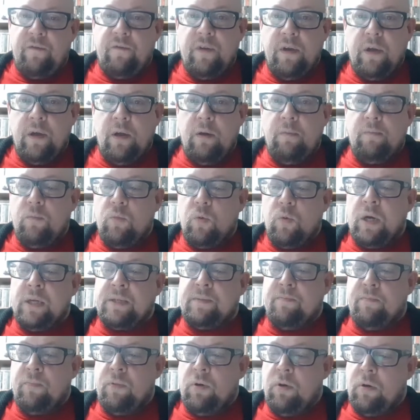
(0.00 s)
Film was
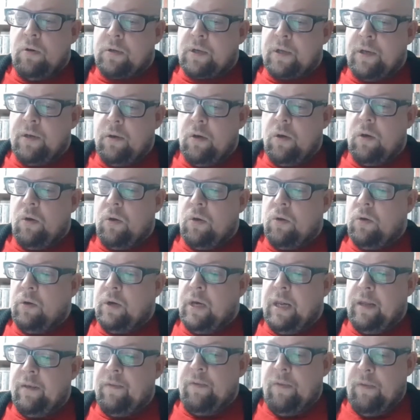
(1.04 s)
broken
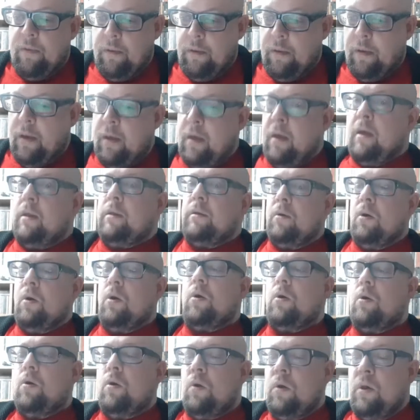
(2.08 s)
only then.
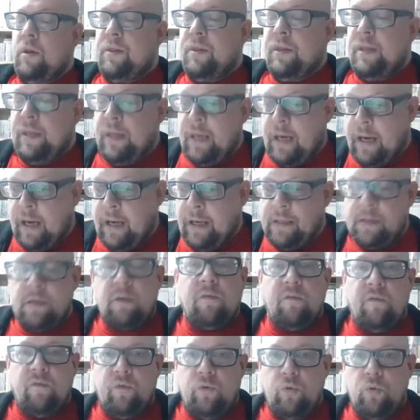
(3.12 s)
All the night
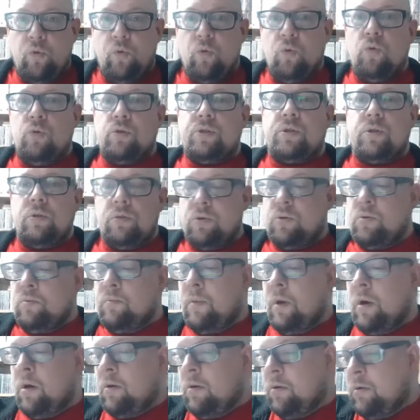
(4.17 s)
fused
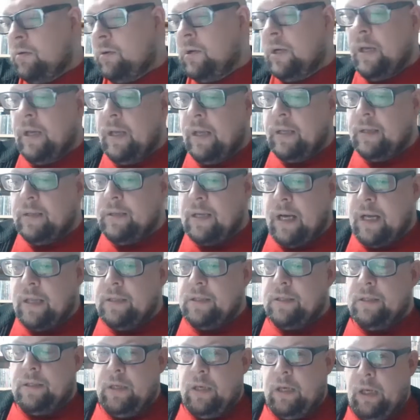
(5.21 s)
tomorrow,
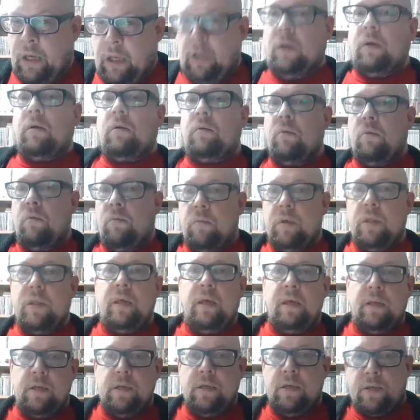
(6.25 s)
dancing with
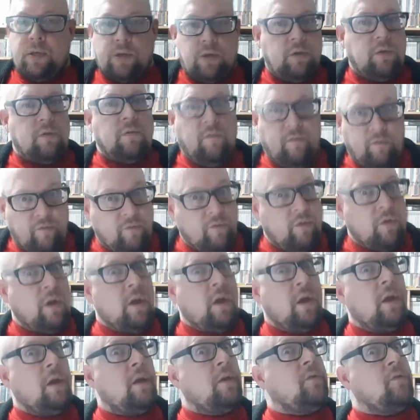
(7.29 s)
the distant
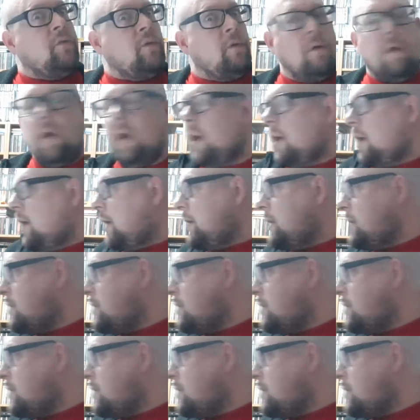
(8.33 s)
brilliant. And